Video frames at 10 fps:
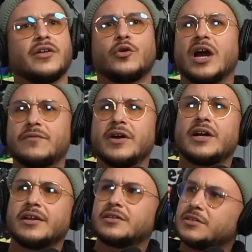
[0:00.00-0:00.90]
graph, I
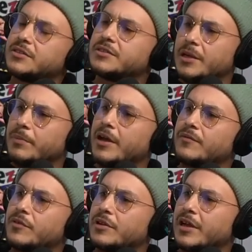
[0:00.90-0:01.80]
kind of took a step back
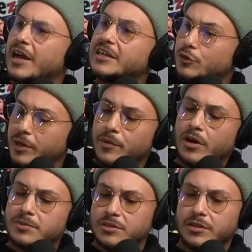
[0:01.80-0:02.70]
for, like, don't get me
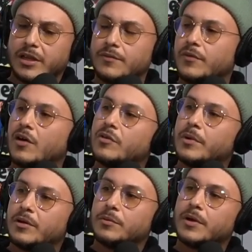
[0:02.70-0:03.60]
wrong, I'm still, like, involved with
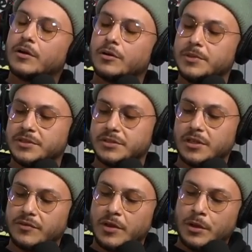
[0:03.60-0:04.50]
my homies and
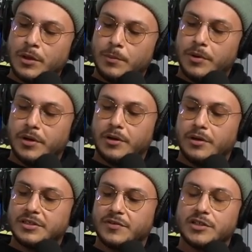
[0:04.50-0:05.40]
stuff. But
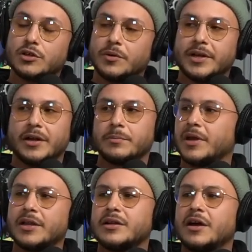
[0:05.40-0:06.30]
as far as going out and
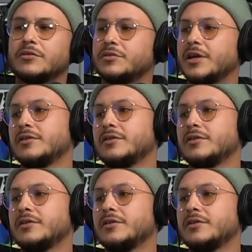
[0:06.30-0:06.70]
painting, I don't do that